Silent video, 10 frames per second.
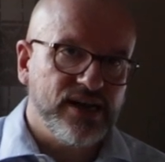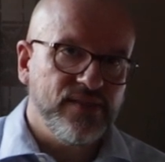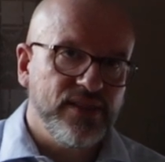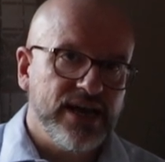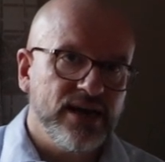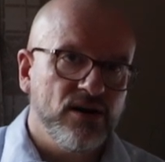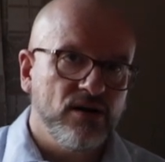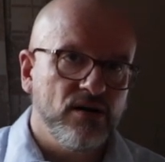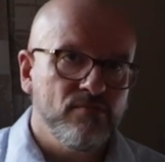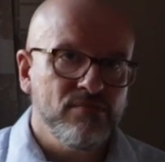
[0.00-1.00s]
and they
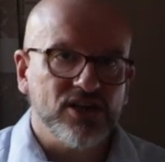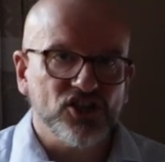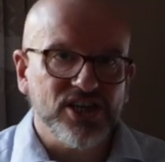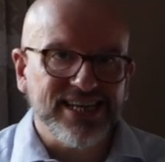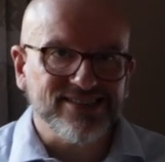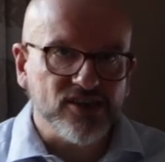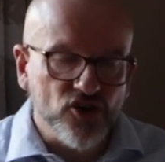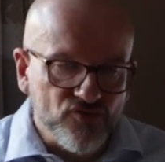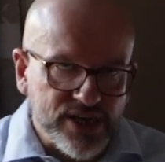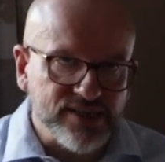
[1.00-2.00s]
are much less
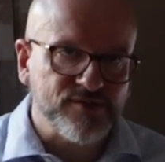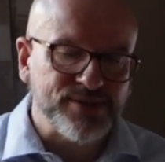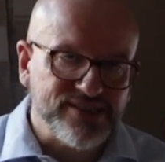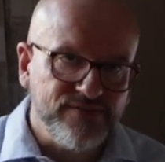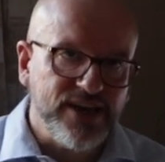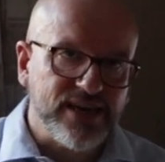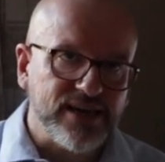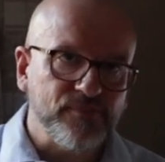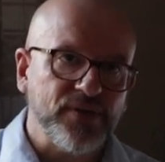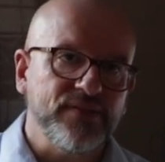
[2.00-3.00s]
career specific
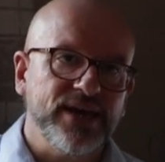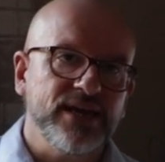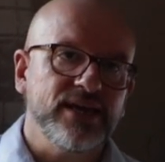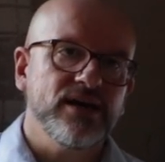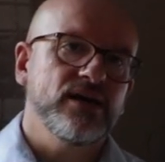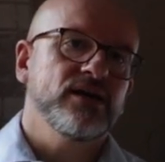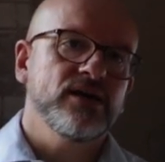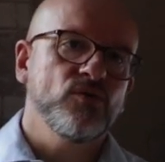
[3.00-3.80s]
and they uh,